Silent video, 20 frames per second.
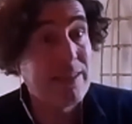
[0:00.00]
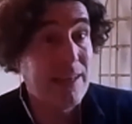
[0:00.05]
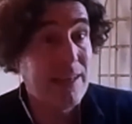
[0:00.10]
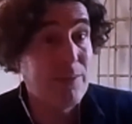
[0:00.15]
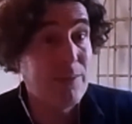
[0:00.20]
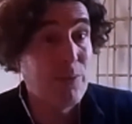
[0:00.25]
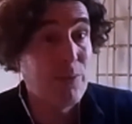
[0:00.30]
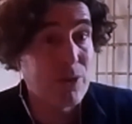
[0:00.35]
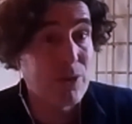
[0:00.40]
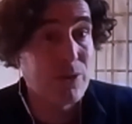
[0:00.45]

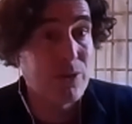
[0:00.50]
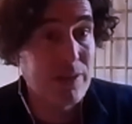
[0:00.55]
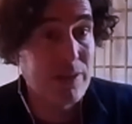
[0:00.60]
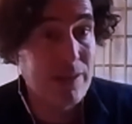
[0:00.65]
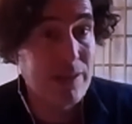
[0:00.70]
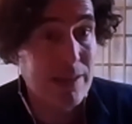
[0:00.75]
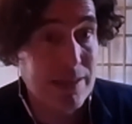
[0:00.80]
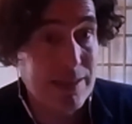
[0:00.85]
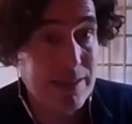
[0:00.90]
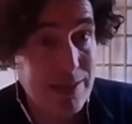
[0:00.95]
they work
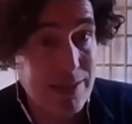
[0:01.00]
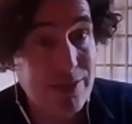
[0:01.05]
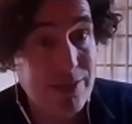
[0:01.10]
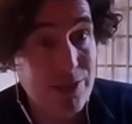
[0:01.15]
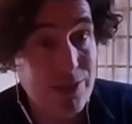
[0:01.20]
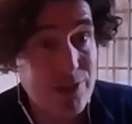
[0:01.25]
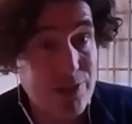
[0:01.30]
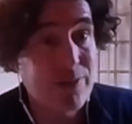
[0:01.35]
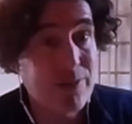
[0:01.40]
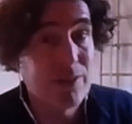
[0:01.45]

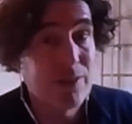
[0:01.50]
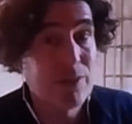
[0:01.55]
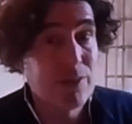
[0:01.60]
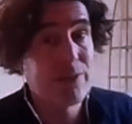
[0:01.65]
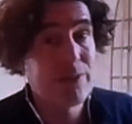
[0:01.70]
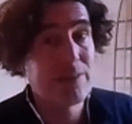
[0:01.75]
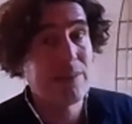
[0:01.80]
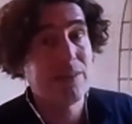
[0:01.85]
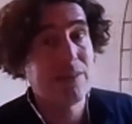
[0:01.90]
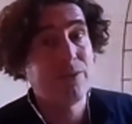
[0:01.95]
just on the
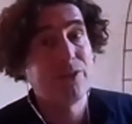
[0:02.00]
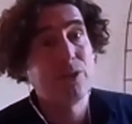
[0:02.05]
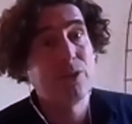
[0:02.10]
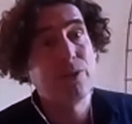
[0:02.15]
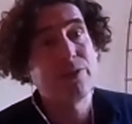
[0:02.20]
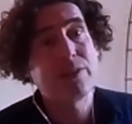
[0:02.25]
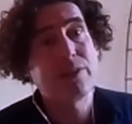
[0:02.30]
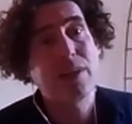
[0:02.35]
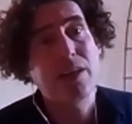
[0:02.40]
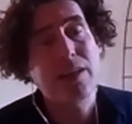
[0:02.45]

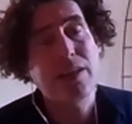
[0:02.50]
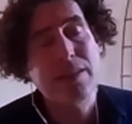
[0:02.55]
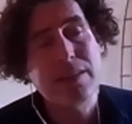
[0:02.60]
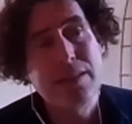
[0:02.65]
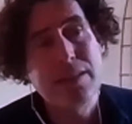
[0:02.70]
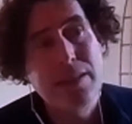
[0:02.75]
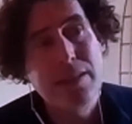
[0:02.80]
Yolt card.